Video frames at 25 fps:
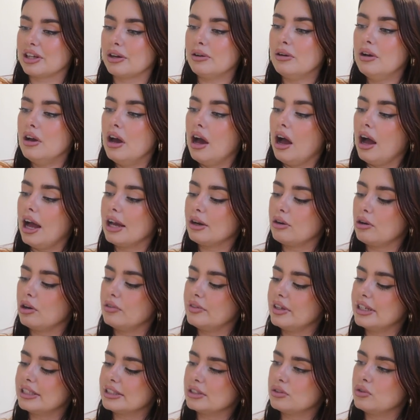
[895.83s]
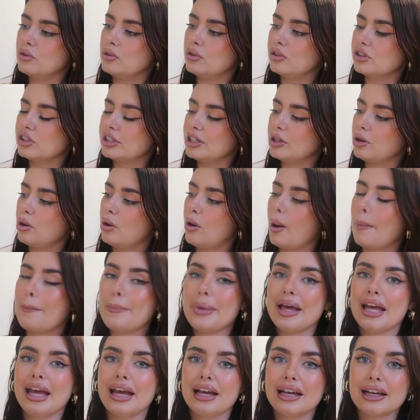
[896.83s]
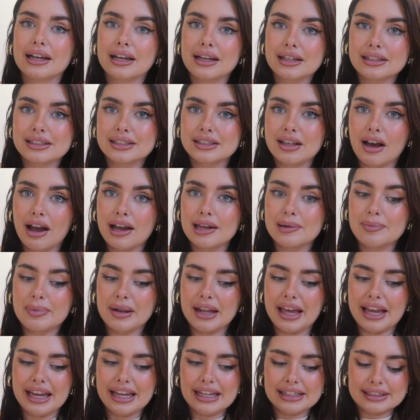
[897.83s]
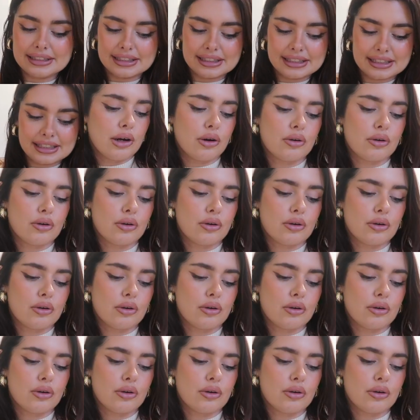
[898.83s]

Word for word: So I got these gorgeous pink side plates.